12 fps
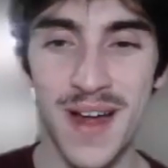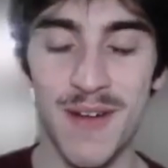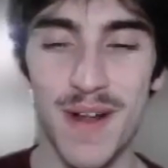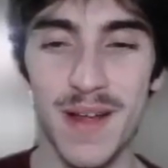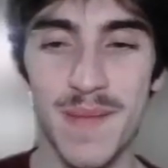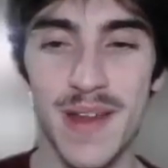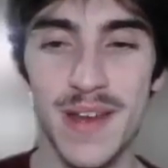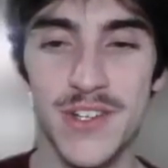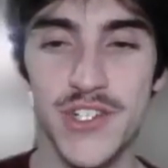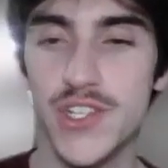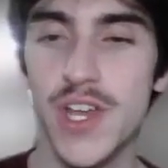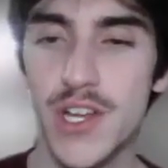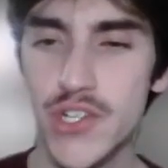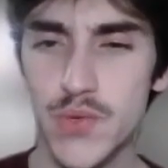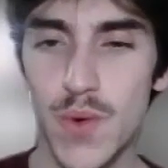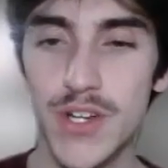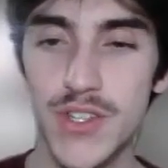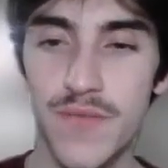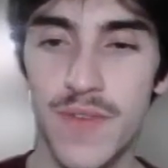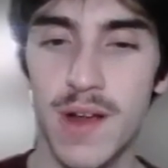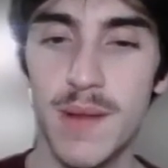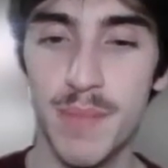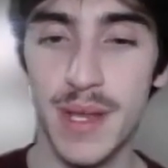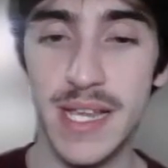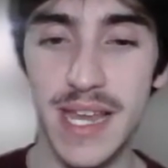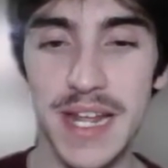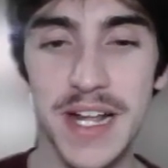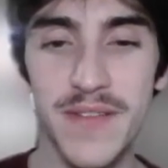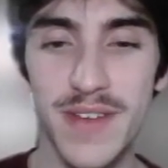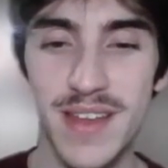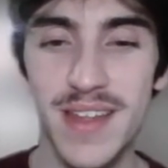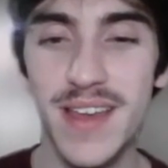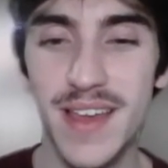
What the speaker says: I recommend just watch the very beginning of it.